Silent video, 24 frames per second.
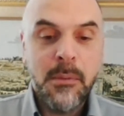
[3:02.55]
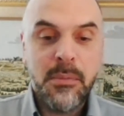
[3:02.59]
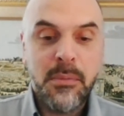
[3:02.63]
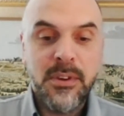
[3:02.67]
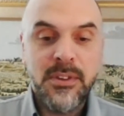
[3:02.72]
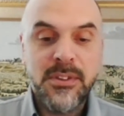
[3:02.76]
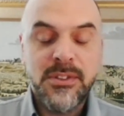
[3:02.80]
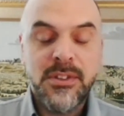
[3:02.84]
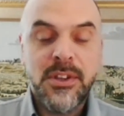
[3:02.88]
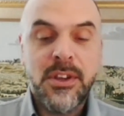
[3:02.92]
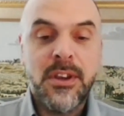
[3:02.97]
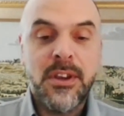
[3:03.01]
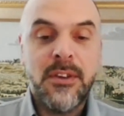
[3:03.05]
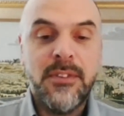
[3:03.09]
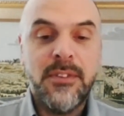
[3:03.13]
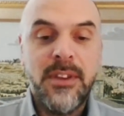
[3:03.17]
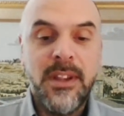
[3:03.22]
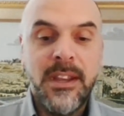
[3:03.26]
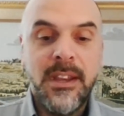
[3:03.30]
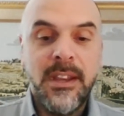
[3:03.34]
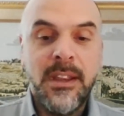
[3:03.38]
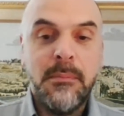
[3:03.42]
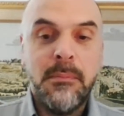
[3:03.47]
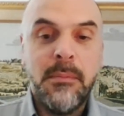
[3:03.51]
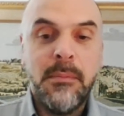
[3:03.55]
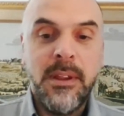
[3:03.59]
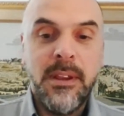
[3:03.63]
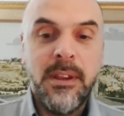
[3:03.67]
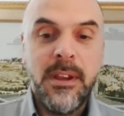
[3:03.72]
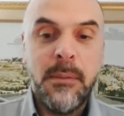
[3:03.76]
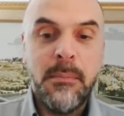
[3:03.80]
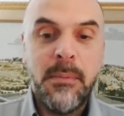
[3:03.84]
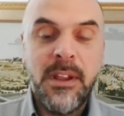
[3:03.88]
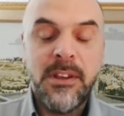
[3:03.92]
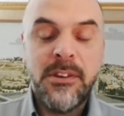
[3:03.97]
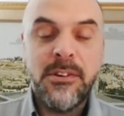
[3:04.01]
preserved in a
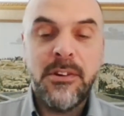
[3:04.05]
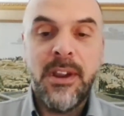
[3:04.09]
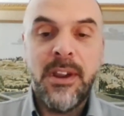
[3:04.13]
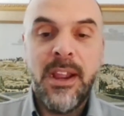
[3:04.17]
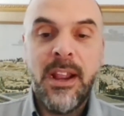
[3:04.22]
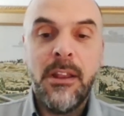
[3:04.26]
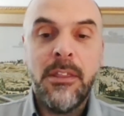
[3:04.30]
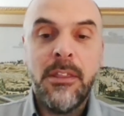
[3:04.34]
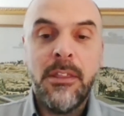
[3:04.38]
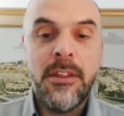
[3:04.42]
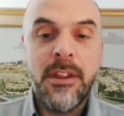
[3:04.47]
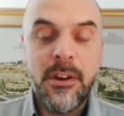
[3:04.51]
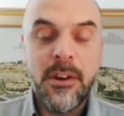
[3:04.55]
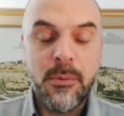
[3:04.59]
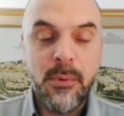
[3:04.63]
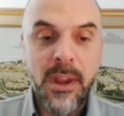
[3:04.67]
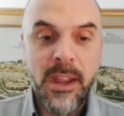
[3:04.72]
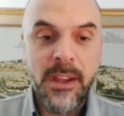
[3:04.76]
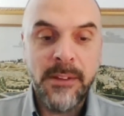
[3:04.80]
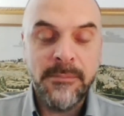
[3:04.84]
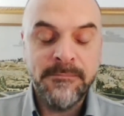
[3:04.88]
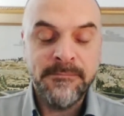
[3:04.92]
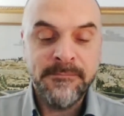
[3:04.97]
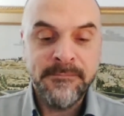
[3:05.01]
better, healthier way.